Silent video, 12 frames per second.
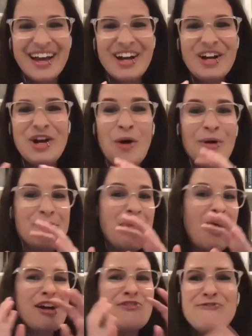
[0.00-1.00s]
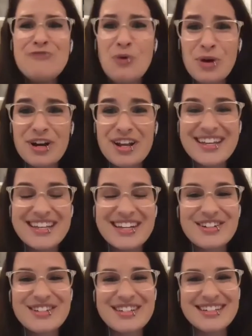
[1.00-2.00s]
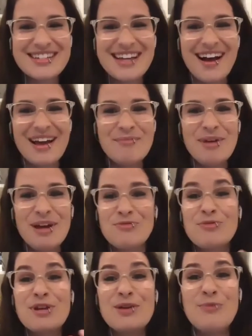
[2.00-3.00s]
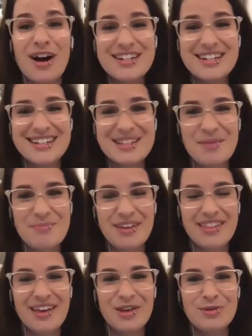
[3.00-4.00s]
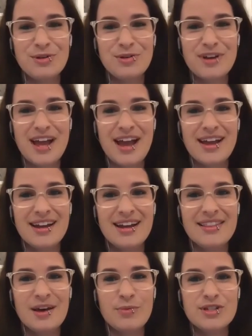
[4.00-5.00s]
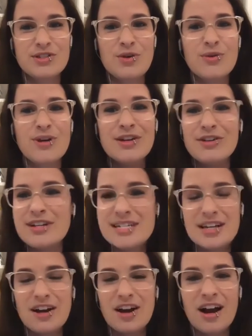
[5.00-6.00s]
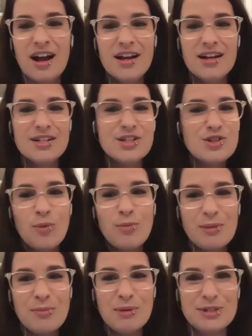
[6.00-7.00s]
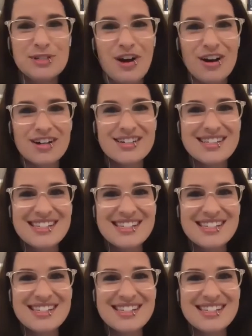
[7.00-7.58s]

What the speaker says: going back 40 years in time and rewatching something that you created that was so near and dear to so many people's hearts?